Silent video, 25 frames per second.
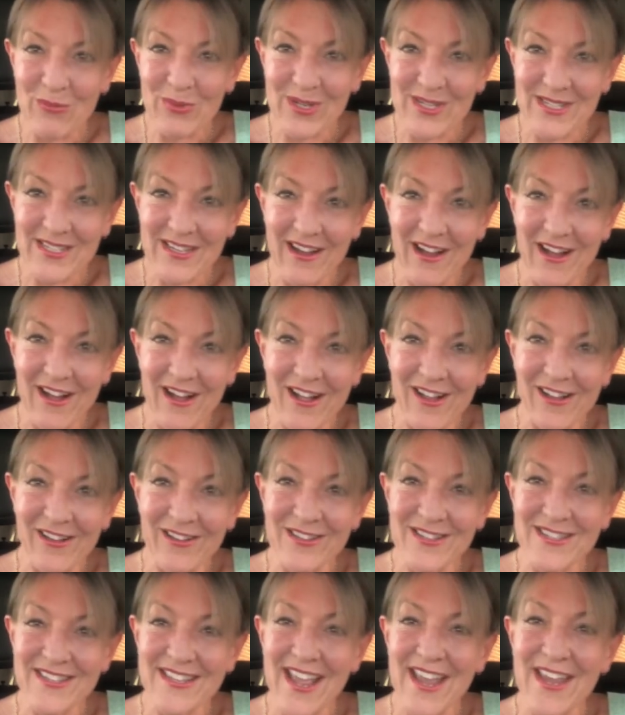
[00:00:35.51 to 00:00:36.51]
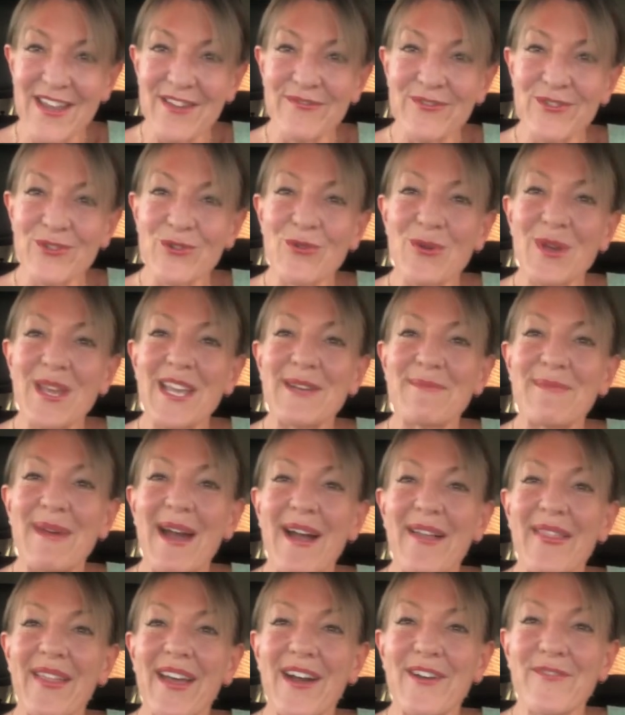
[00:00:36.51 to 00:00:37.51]
but I'll save talking
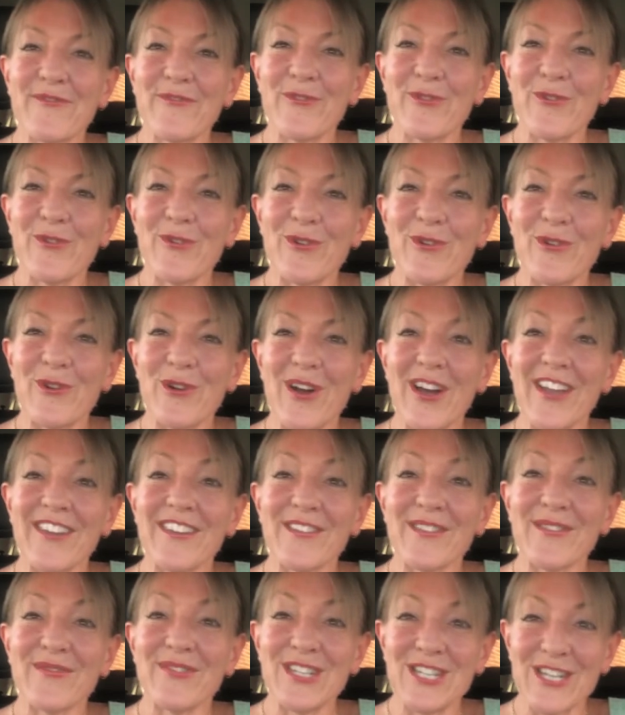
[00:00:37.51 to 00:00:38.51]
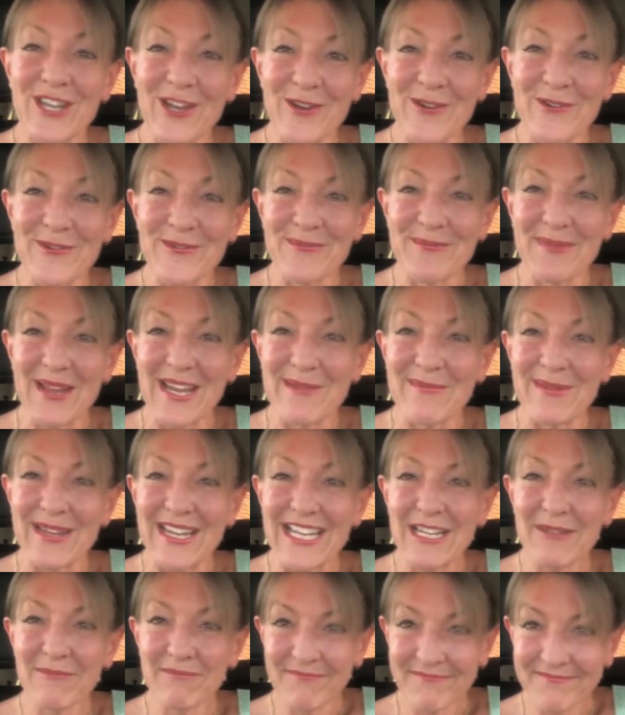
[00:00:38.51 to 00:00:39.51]
about that for another video
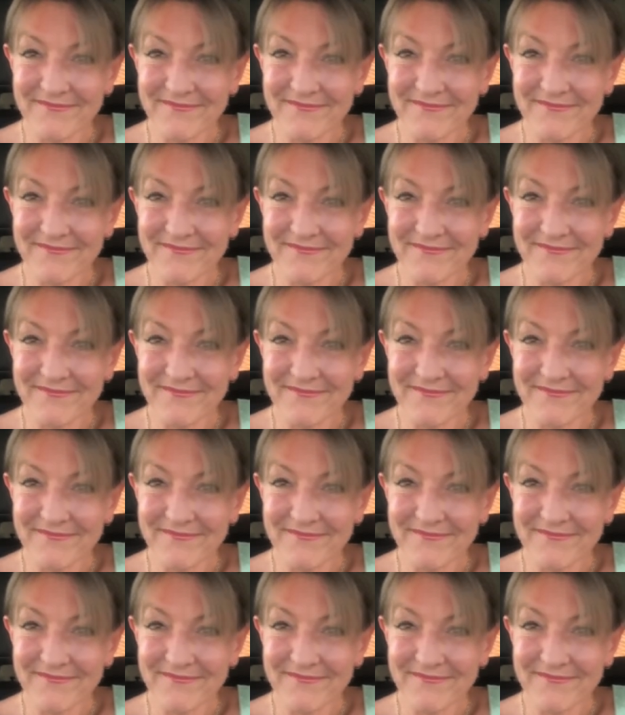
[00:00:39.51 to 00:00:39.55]
maybe.